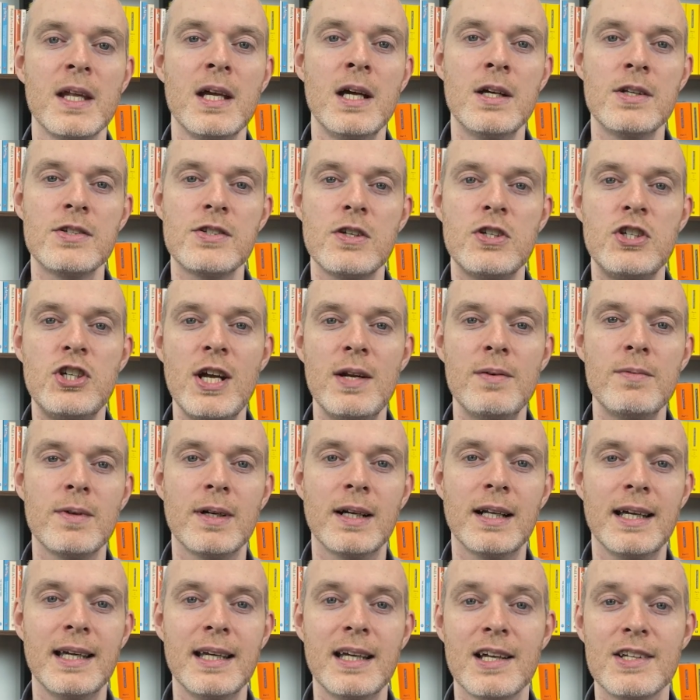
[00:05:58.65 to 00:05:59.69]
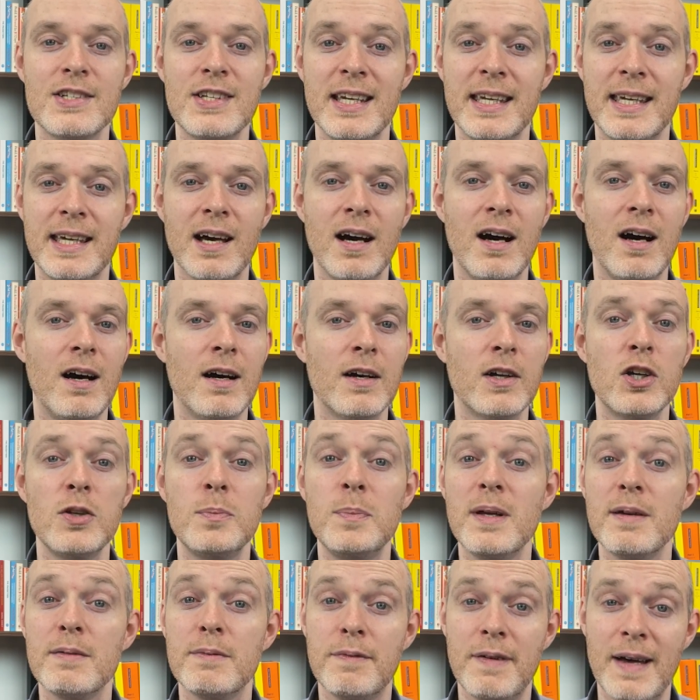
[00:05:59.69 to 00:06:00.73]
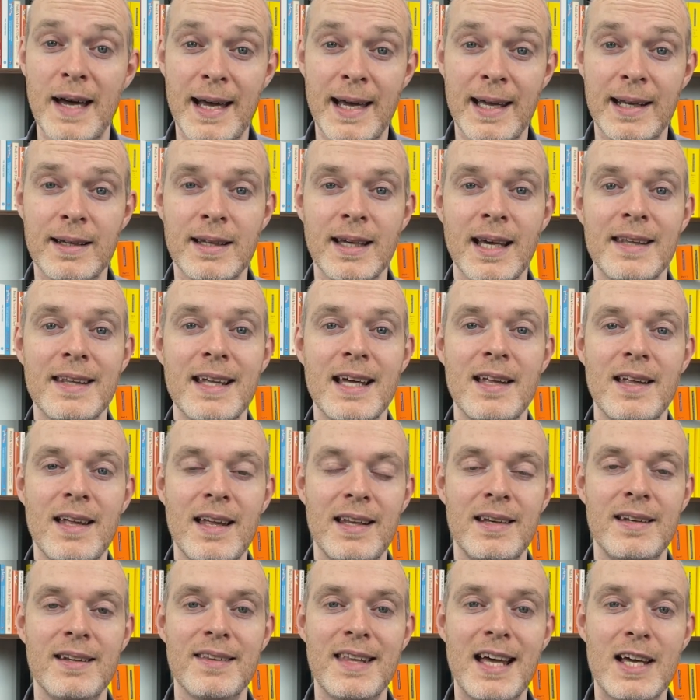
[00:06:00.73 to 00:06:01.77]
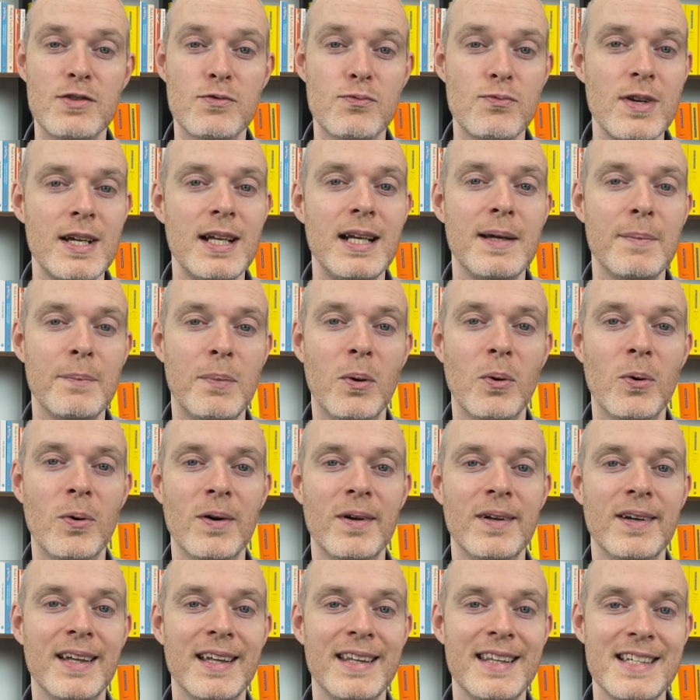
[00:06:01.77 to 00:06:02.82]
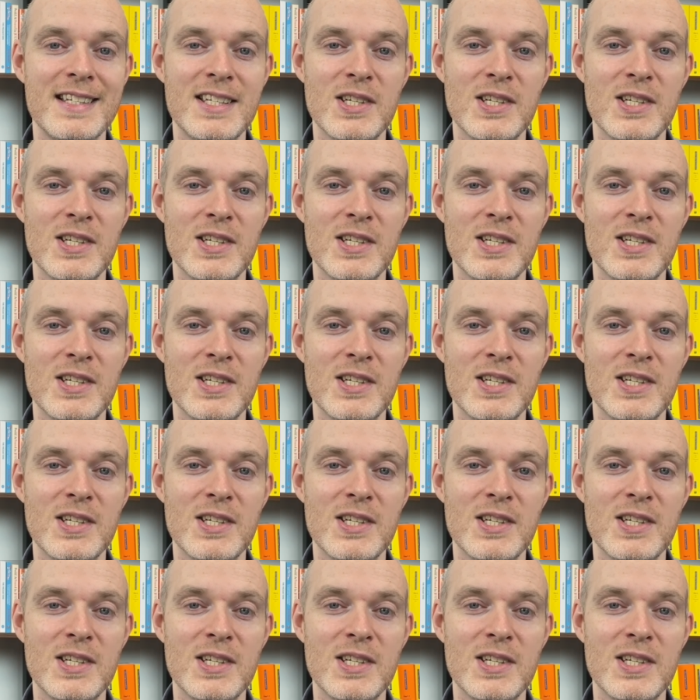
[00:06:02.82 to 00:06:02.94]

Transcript: So generally, I'll say car could be a van, and that's really important, and this